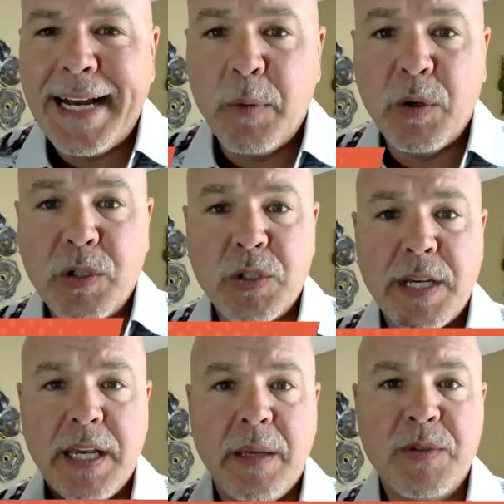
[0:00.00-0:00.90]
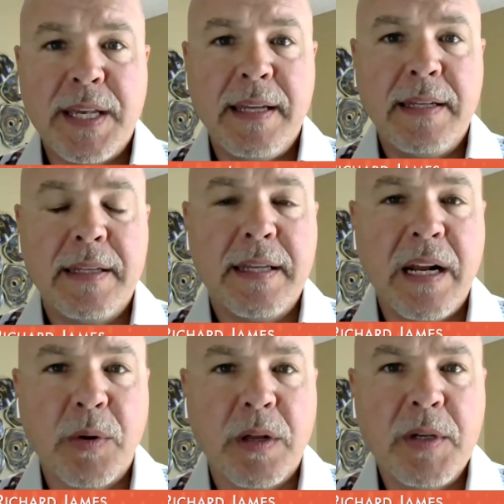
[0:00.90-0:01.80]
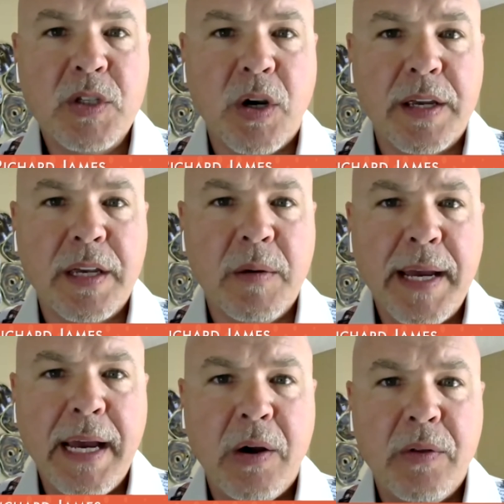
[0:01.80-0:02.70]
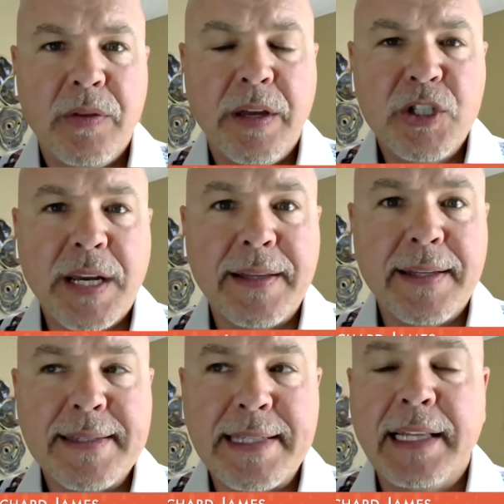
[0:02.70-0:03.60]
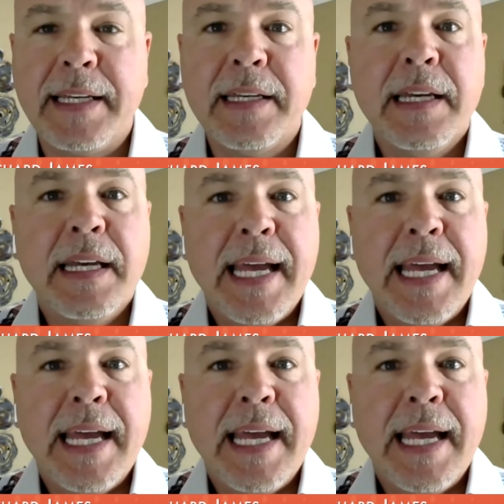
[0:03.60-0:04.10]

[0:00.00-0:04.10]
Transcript: I'm Richard James, and today we're going to be talking about uh, checklist selling.